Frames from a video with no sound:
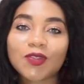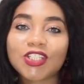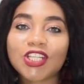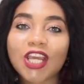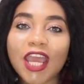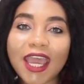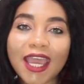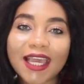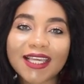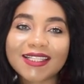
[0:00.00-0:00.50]

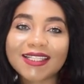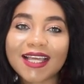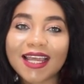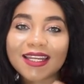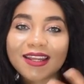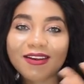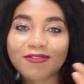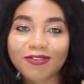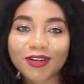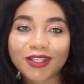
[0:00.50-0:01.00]
checks
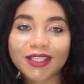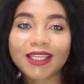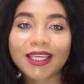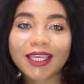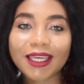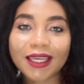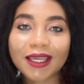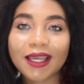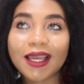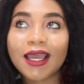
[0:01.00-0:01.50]
and
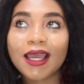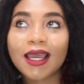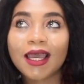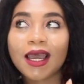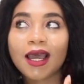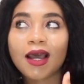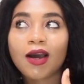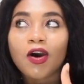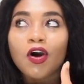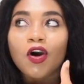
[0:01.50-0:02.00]
everything.
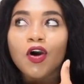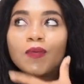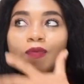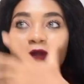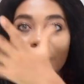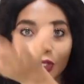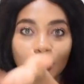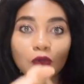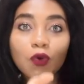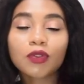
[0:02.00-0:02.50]

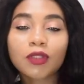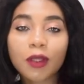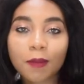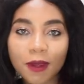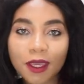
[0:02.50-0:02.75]
They took the